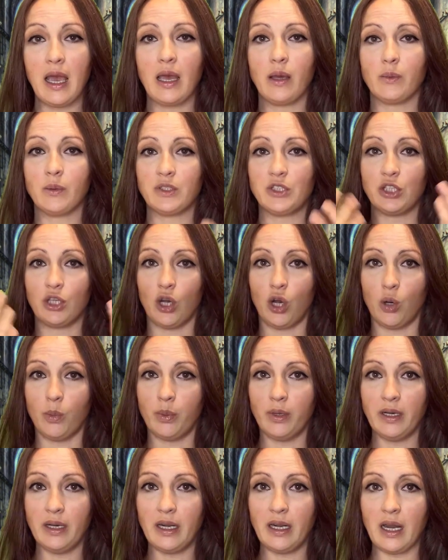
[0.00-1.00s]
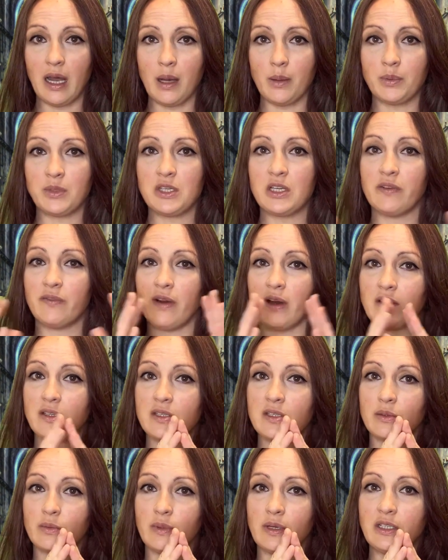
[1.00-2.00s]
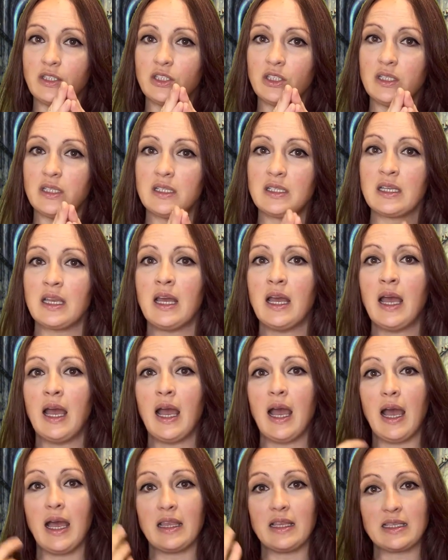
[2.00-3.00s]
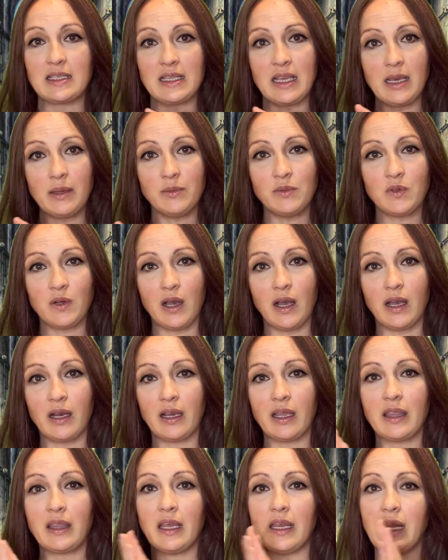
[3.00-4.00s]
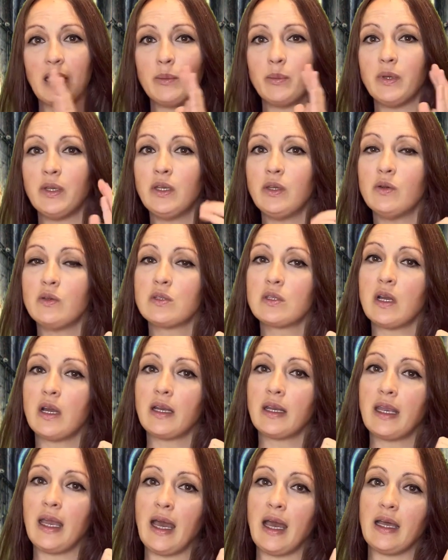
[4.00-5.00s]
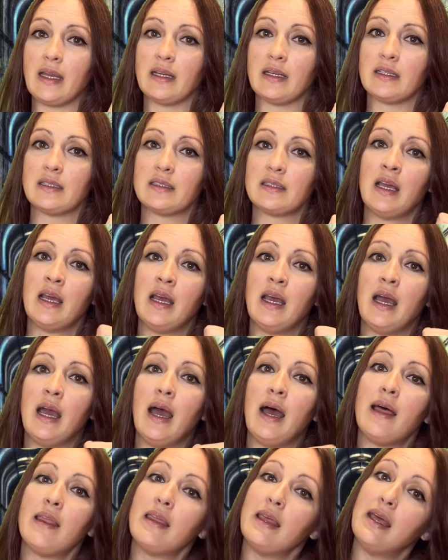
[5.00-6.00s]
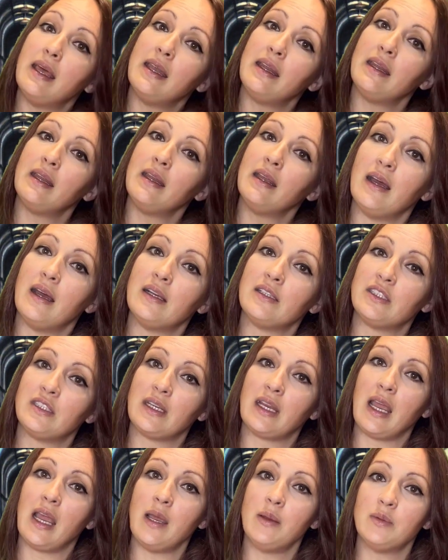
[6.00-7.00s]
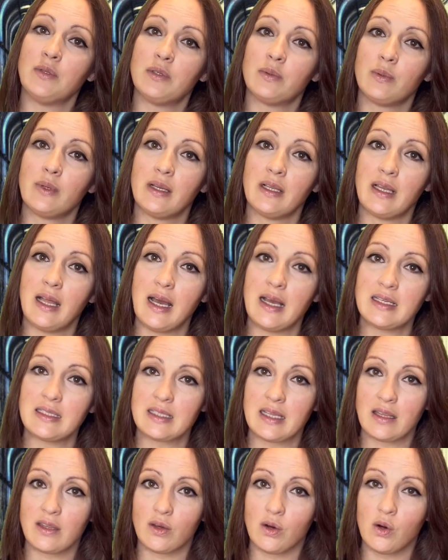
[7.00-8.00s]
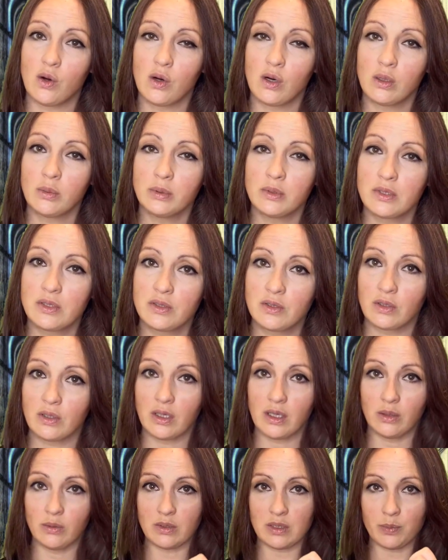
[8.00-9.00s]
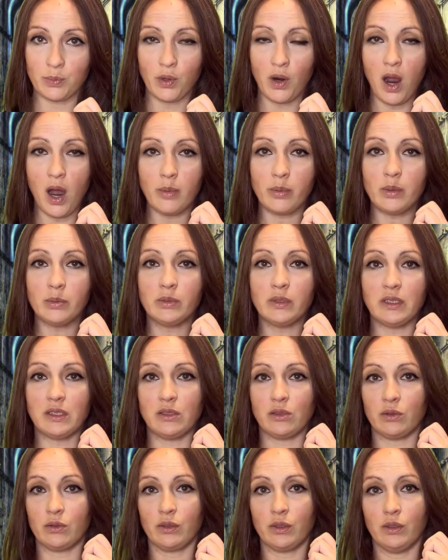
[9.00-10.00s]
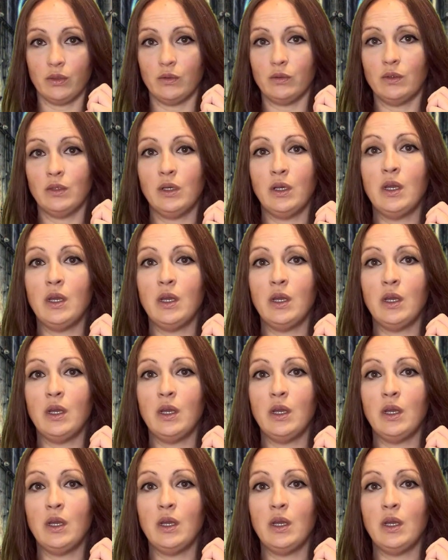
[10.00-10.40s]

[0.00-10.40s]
And when she opened it up, she found syringes and the same drug that had been used on Candace. And then, as she came to realize that the horrible story was probably true,